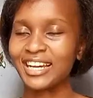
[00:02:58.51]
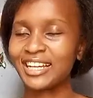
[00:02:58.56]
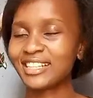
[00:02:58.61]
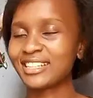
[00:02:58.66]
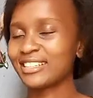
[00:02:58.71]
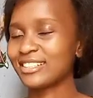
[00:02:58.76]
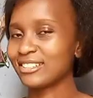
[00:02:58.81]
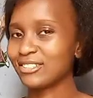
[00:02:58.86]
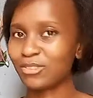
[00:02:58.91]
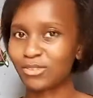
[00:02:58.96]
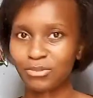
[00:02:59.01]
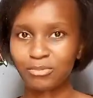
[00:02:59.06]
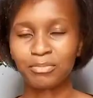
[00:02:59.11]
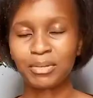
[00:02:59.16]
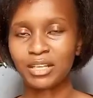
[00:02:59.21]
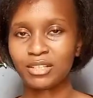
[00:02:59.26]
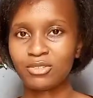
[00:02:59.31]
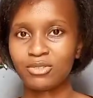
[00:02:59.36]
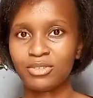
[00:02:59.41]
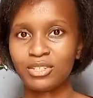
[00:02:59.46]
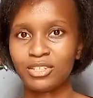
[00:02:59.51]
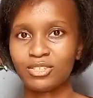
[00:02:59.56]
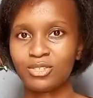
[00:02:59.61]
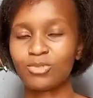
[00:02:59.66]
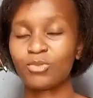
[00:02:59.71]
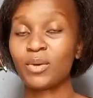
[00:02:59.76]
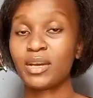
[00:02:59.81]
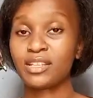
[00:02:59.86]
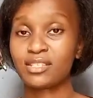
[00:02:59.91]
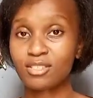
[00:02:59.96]
and back to
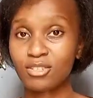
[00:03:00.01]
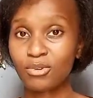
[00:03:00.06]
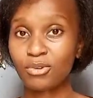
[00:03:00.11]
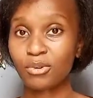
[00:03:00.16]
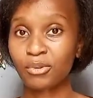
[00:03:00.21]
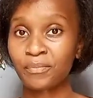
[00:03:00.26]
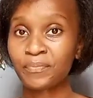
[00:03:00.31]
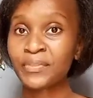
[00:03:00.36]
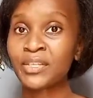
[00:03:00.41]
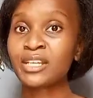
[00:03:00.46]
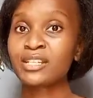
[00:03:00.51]
square zero.